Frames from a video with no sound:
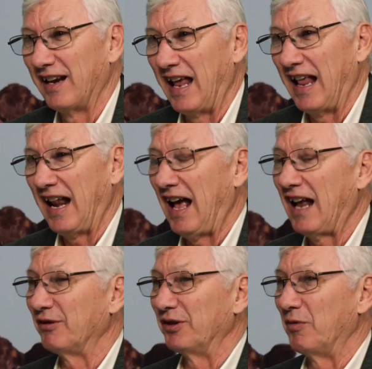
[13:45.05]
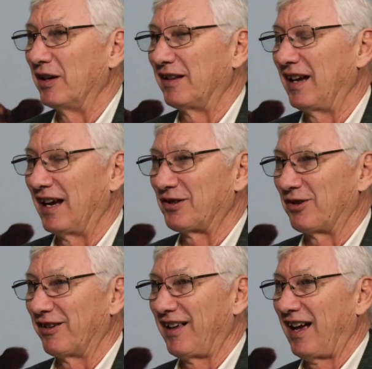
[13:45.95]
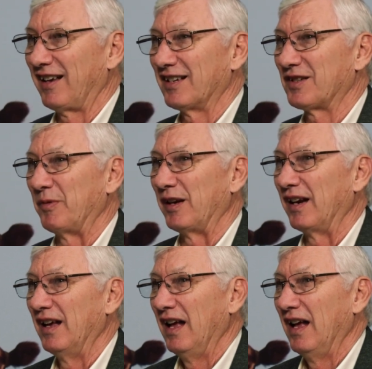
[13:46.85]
and I don't know what the answer to that is, but